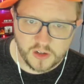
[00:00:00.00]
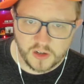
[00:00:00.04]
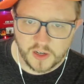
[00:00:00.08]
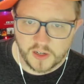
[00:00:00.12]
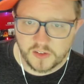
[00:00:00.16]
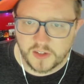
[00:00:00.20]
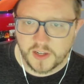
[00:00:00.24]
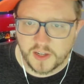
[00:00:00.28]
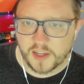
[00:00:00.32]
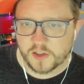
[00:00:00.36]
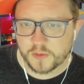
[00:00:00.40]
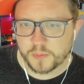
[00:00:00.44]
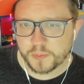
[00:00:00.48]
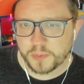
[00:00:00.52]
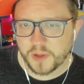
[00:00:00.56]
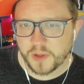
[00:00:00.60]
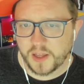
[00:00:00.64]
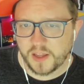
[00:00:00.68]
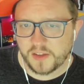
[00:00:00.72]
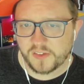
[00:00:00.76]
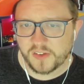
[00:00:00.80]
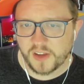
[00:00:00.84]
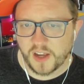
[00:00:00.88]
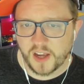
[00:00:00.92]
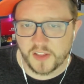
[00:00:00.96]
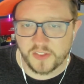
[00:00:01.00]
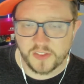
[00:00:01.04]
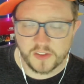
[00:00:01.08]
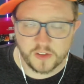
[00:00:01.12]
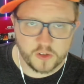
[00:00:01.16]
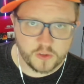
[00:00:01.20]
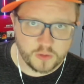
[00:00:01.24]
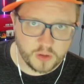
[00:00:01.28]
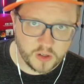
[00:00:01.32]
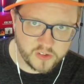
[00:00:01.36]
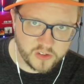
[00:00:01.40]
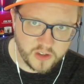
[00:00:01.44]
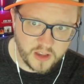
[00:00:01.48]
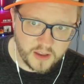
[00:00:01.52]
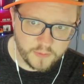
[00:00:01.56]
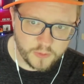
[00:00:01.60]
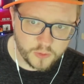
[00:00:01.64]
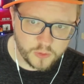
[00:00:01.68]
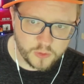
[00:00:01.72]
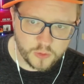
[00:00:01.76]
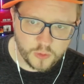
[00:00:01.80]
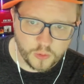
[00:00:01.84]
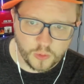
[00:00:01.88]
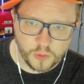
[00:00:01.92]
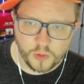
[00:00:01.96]
It takes place at the Strixhaven
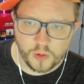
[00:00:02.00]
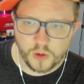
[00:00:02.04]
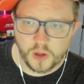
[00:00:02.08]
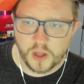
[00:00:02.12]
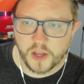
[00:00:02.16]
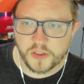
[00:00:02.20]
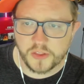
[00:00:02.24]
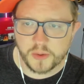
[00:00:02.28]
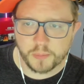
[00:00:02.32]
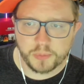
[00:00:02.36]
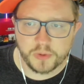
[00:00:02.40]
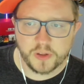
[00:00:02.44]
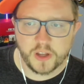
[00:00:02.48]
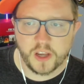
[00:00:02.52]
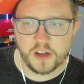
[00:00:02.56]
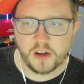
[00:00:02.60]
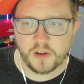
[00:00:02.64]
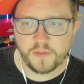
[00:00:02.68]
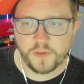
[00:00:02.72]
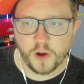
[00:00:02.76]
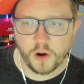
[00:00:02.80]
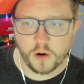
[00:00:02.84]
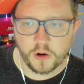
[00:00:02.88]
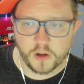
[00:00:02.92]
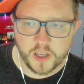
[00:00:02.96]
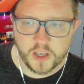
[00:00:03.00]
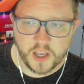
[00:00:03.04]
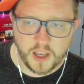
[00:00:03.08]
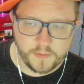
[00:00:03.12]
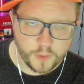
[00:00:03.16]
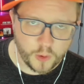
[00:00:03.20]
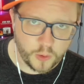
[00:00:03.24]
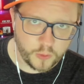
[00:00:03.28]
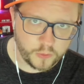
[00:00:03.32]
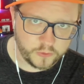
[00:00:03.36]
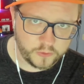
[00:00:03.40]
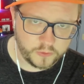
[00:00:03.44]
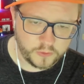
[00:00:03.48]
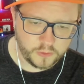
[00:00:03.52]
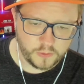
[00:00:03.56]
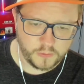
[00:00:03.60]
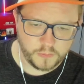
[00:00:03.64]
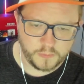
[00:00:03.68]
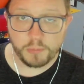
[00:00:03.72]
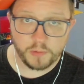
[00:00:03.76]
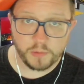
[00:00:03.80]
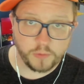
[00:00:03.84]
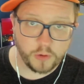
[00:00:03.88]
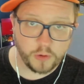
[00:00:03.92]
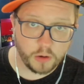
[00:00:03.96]
School on the plane of Archetypes.
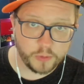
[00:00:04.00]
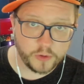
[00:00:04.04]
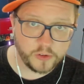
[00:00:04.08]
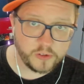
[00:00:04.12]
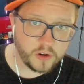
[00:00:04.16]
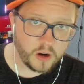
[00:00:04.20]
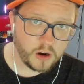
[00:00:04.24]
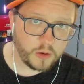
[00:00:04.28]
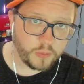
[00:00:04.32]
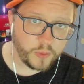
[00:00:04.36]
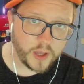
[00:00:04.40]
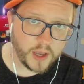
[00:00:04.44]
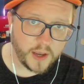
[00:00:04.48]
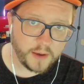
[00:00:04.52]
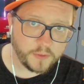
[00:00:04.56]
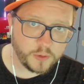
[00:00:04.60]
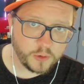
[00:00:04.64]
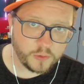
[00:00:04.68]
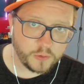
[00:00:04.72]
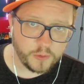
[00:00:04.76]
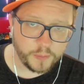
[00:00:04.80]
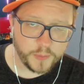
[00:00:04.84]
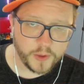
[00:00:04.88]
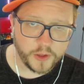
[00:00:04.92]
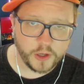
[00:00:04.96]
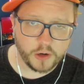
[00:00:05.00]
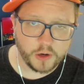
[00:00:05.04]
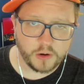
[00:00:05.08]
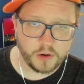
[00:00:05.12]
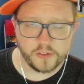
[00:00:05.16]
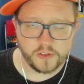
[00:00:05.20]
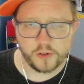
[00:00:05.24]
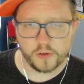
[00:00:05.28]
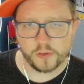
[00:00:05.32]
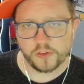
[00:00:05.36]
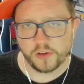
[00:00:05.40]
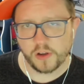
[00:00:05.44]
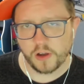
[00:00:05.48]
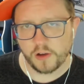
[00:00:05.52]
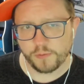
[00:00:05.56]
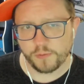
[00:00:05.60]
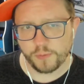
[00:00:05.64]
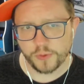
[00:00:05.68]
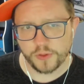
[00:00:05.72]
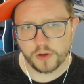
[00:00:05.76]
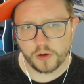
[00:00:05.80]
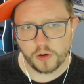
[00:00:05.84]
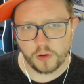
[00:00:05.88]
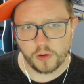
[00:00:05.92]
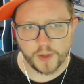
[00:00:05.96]
Before we start, we have to familiarize ourselves
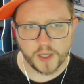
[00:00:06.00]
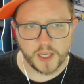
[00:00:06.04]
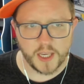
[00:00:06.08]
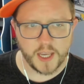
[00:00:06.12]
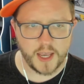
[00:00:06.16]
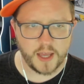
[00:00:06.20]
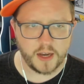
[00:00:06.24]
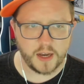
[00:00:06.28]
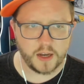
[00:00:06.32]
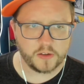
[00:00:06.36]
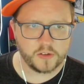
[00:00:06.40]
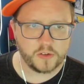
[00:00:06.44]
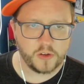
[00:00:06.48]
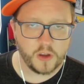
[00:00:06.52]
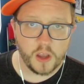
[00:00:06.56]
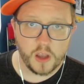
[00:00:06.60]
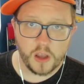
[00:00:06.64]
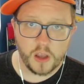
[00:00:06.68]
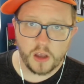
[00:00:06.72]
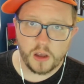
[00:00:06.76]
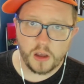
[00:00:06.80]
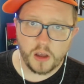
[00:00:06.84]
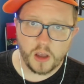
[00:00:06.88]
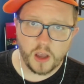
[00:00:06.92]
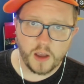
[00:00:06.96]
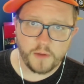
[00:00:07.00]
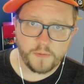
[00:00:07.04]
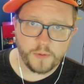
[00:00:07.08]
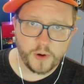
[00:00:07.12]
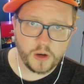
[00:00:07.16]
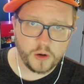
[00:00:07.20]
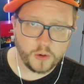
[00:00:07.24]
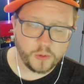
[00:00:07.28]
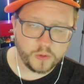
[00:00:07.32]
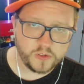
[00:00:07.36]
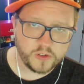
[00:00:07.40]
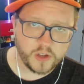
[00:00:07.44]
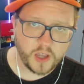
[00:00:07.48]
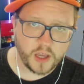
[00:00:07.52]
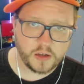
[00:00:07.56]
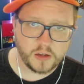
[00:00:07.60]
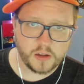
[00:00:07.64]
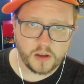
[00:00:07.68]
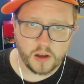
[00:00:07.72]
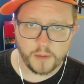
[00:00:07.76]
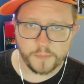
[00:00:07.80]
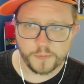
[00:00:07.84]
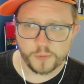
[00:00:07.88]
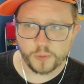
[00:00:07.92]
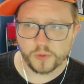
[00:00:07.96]
with the new mechanics. Every new set
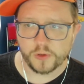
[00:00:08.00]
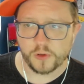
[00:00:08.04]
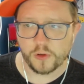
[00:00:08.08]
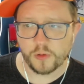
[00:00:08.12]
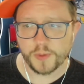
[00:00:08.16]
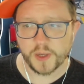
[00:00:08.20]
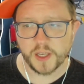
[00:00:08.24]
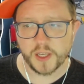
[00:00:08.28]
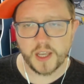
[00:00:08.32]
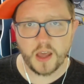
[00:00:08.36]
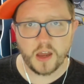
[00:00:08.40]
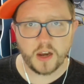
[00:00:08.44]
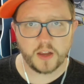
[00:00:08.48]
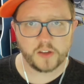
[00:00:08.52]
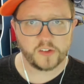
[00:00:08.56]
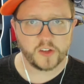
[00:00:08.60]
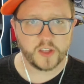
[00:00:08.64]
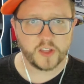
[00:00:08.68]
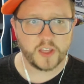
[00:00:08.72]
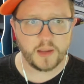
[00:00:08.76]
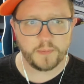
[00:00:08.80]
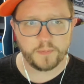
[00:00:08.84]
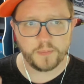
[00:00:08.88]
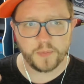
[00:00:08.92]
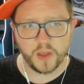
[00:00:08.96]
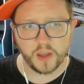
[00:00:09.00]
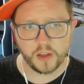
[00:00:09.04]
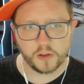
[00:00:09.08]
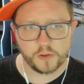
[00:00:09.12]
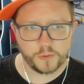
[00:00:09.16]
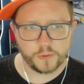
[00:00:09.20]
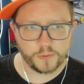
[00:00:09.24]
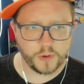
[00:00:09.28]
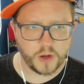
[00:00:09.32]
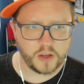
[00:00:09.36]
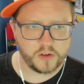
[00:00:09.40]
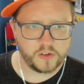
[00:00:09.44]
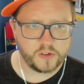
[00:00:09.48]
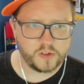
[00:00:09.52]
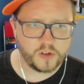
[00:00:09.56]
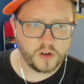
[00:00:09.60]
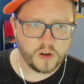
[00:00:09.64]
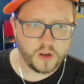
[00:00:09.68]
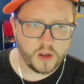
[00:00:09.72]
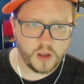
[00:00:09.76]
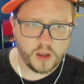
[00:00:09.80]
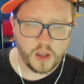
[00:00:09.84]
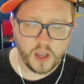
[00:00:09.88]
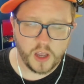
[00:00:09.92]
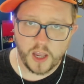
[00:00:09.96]
comes with new mechanics to keep things fresh,
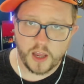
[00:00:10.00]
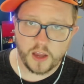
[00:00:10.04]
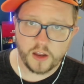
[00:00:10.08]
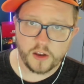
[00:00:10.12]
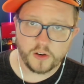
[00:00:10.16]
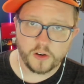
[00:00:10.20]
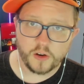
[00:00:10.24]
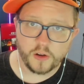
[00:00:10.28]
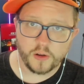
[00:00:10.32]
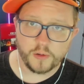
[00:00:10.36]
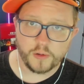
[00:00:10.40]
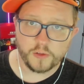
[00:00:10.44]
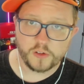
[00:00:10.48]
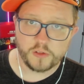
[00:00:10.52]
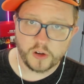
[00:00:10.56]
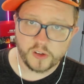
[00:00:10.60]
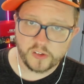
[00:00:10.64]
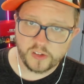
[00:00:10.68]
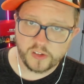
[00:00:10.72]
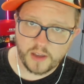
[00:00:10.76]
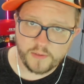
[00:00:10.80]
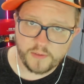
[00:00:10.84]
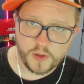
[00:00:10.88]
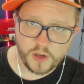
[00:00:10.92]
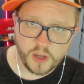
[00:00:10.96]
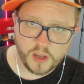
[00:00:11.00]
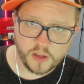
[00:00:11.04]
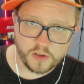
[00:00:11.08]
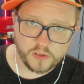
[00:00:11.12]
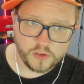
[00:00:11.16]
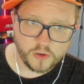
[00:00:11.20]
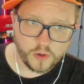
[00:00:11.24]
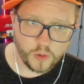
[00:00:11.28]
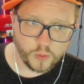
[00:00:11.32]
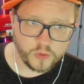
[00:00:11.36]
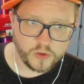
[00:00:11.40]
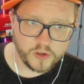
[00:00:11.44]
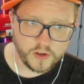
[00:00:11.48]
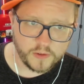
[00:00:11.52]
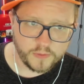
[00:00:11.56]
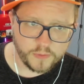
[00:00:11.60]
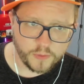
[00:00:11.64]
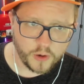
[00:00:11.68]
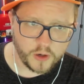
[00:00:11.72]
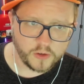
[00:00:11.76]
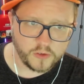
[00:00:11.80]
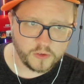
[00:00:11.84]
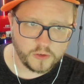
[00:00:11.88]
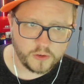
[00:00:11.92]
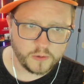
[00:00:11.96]
and Strixhaven is no
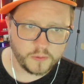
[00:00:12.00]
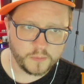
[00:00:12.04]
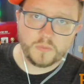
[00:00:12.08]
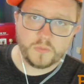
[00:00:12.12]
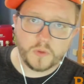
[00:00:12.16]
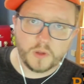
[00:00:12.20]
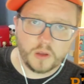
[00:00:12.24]
different.